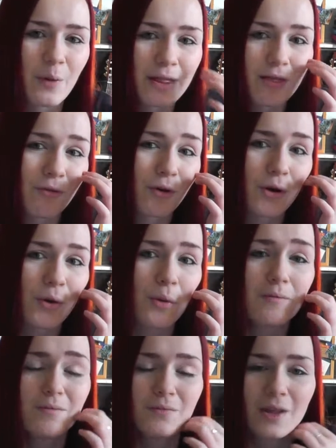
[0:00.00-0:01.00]
went through
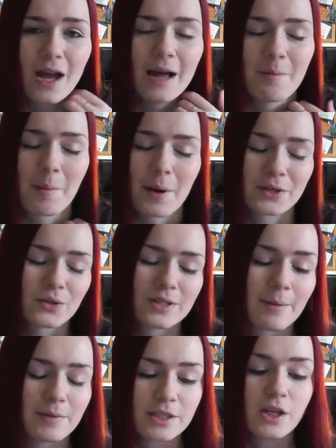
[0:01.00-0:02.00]
my personal
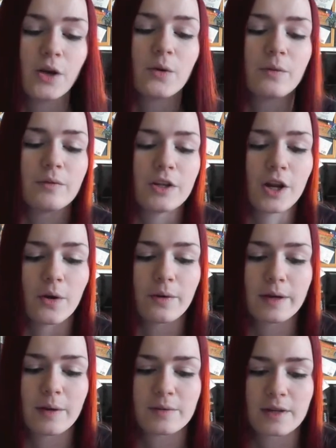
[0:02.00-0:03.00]
statement. So, you
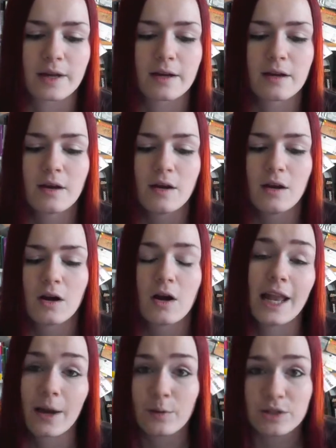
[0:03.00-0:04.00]
know, he was like,
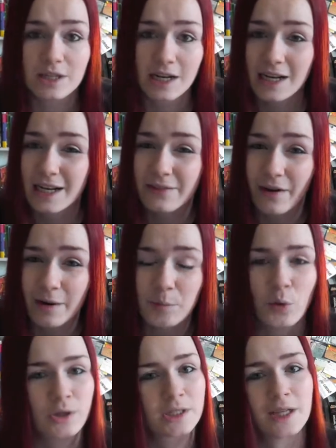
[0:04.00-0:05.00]
languages are clearly very
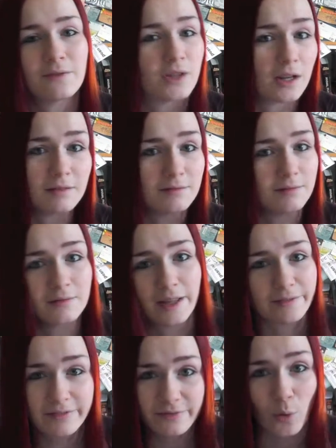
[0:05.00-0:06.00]
important because I've done
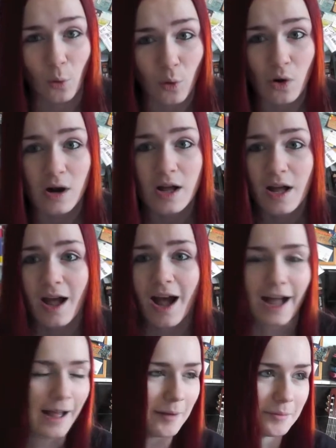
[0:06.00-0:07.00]
like 4.
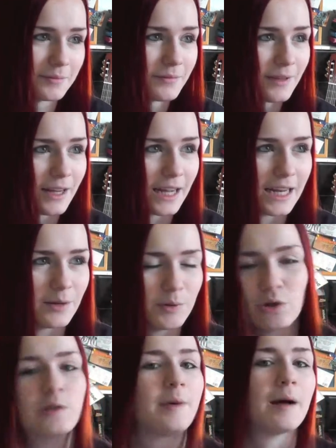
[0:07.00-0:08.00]
And we
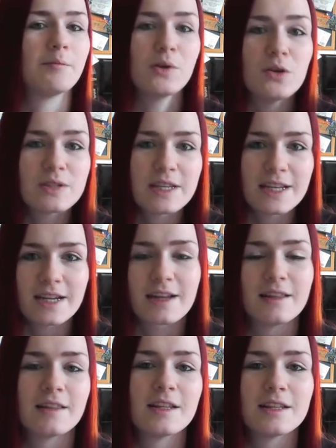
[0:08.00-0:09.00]
talked about music
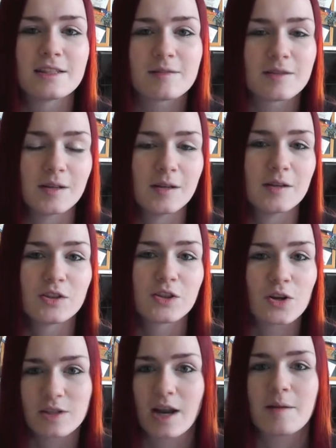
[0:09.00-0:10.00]
and the
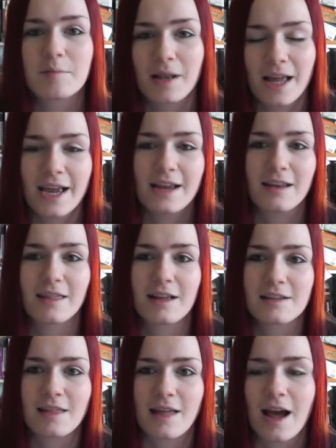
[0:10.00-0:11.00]
shows that I'd played and
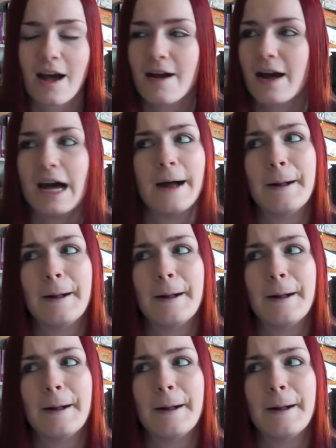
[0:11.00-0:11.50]
things like that.